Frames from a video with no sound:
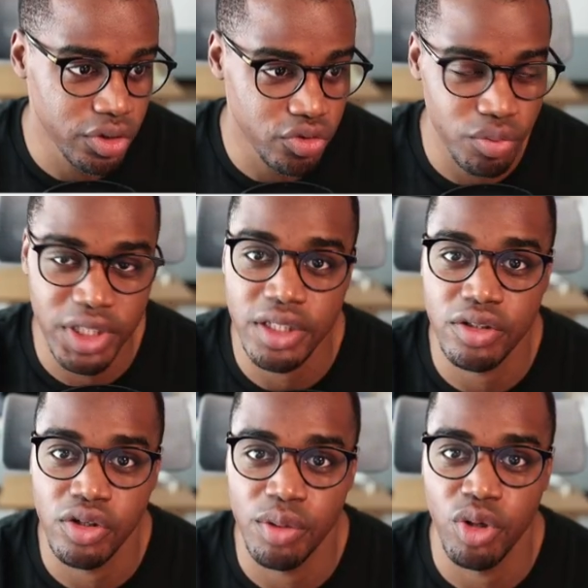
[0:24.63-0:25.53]
to make it
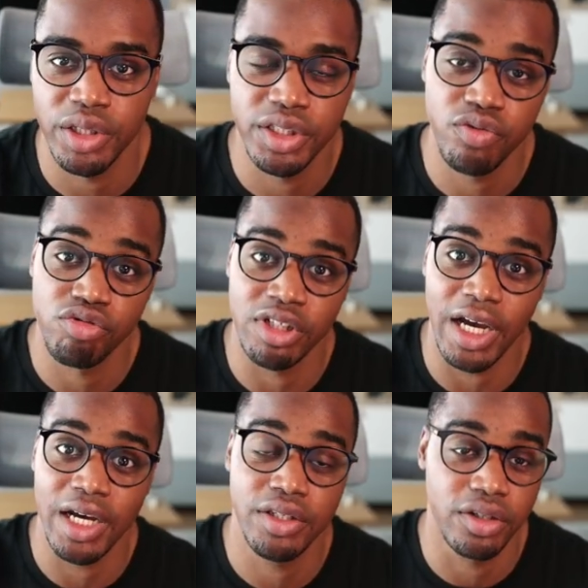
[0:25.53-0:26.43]
collaborative, we'll
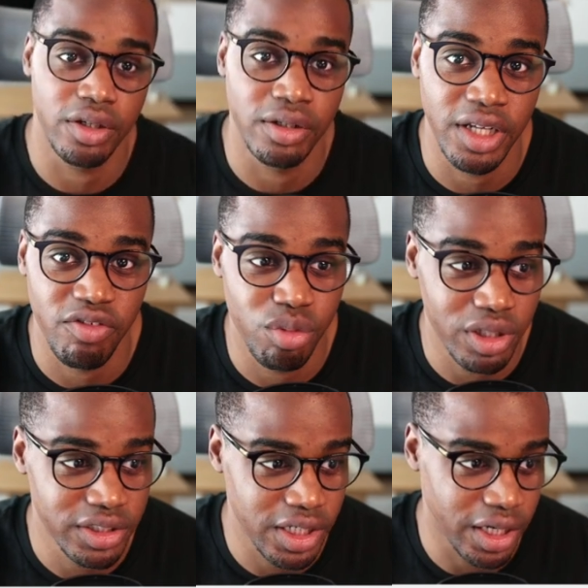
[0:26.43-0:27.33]
add a
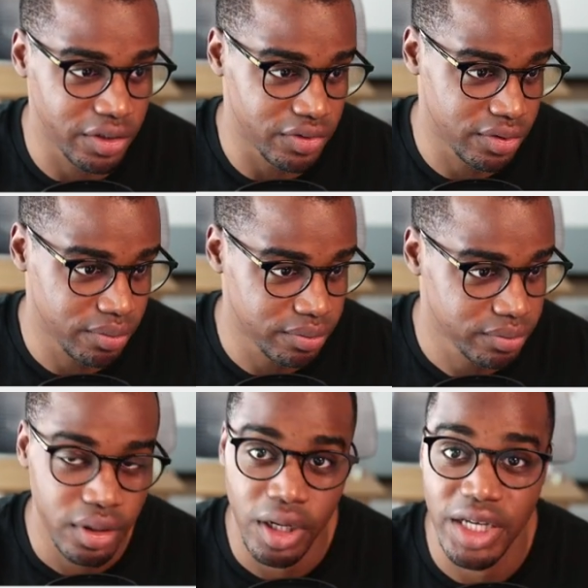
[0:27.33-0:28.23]
LiveBlocks client.
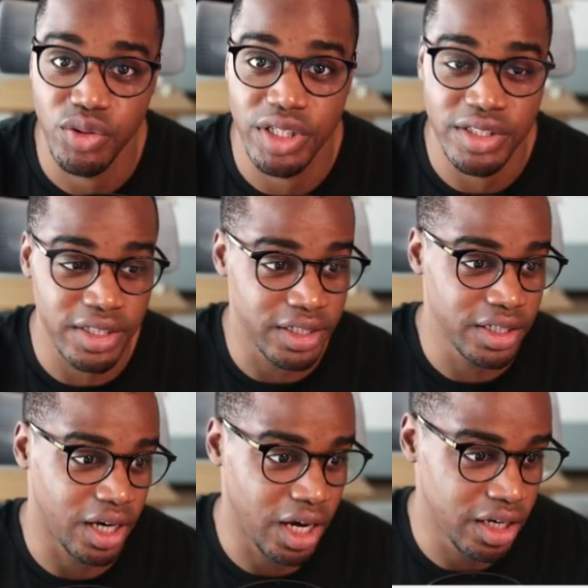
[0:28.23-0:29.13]
As you can see
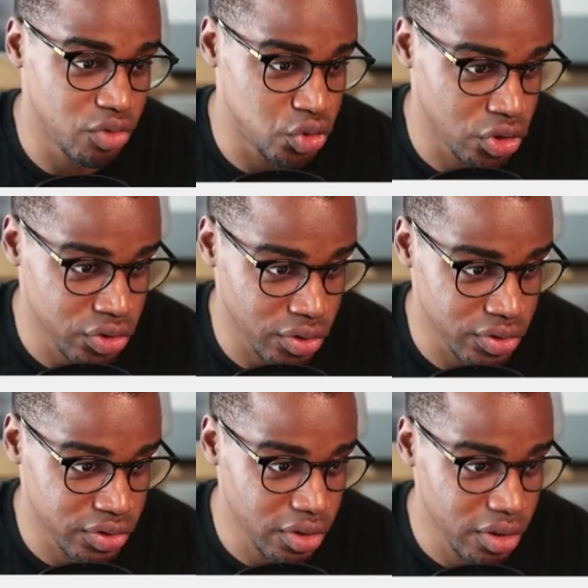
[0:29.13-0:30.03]
here, I have a Zustand
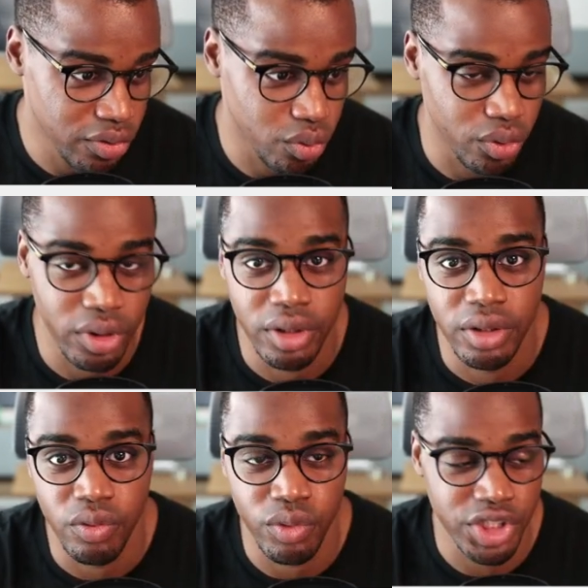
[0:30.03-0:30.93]
store
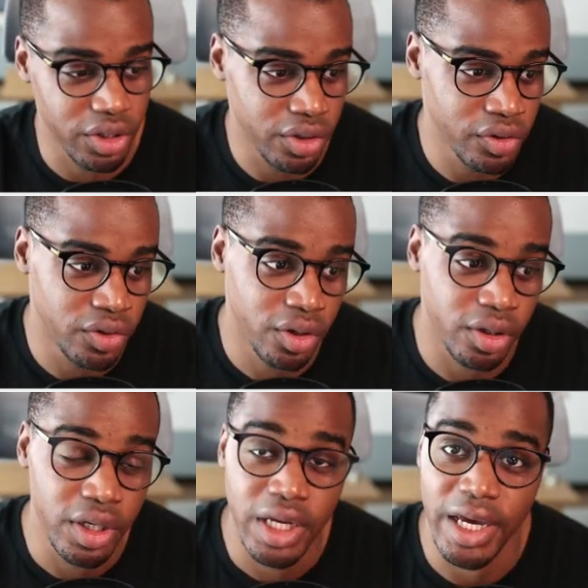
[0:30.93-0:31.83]
which handle
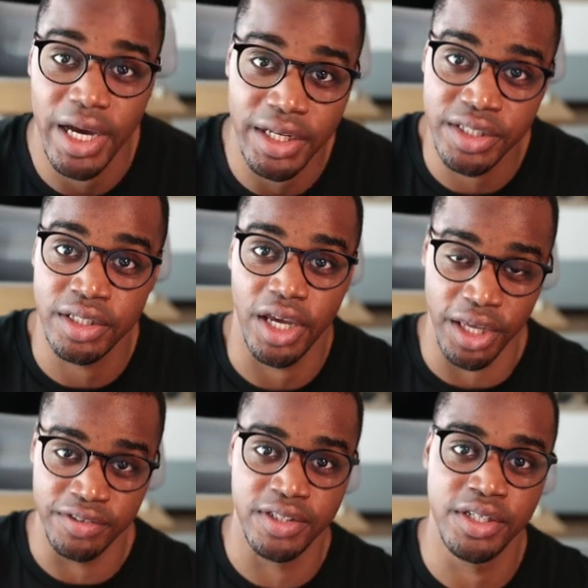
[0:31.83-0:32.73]
adding
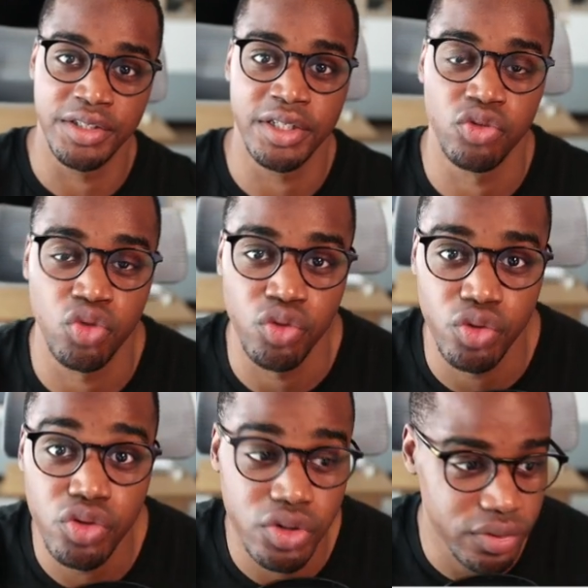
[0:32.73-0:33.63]
and deleting
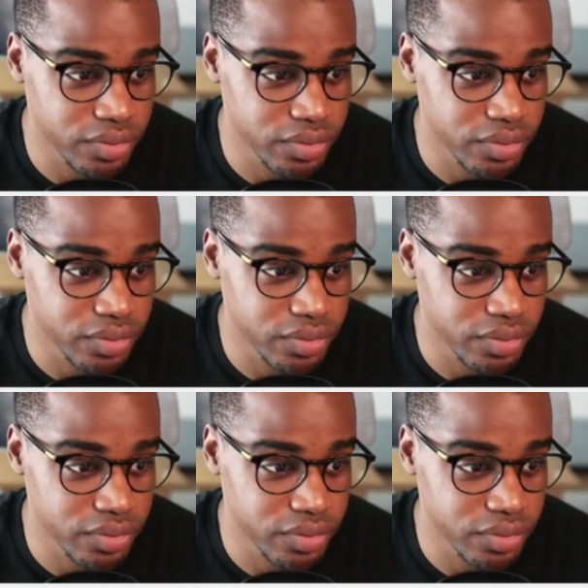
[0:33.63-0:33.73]
to-dos.